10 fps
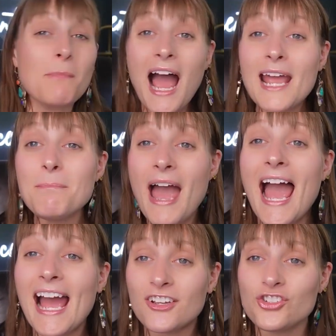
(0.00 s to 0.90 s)
My
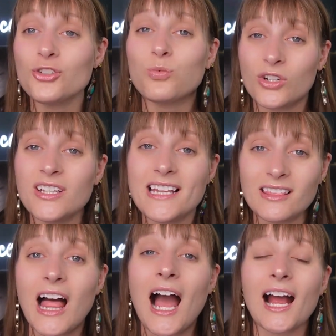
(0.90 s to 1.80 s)
passion really
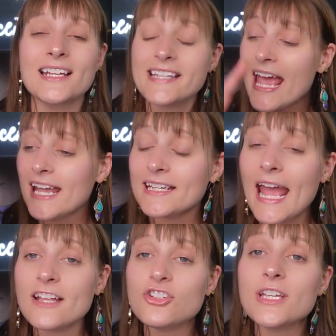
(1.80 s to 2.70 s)
lies in
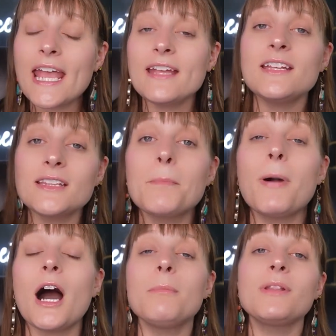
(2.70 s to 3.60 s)
educating the
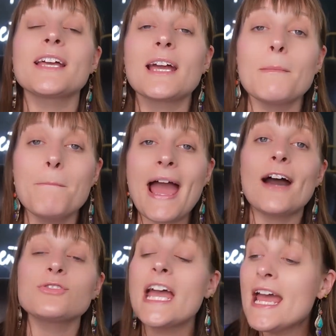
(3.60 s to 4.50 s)
public
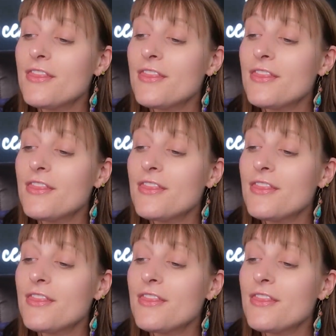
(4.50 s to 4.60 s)
about